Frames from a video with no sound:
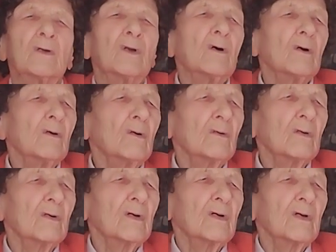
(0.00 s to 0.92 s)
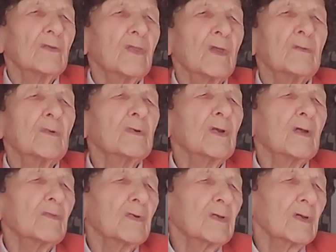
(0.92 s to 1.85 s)
No, they were
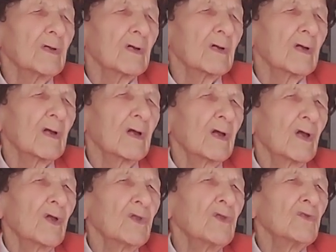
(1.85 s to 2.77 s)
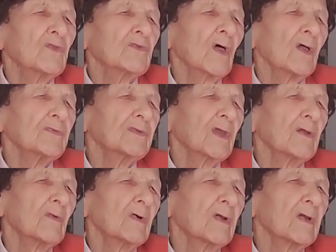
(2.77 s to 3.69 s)
never here. You thought
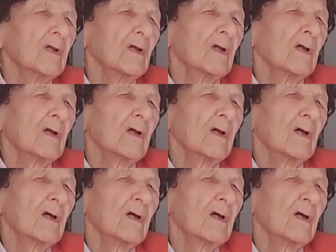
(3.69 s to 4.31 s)
they were here.